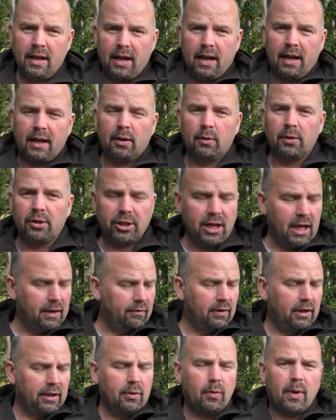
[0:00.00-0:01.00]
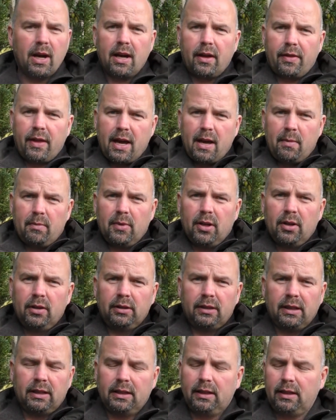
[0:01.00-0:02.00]
and I would generally wear them
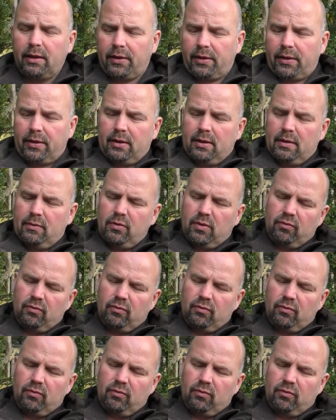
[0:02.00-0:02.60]
underneath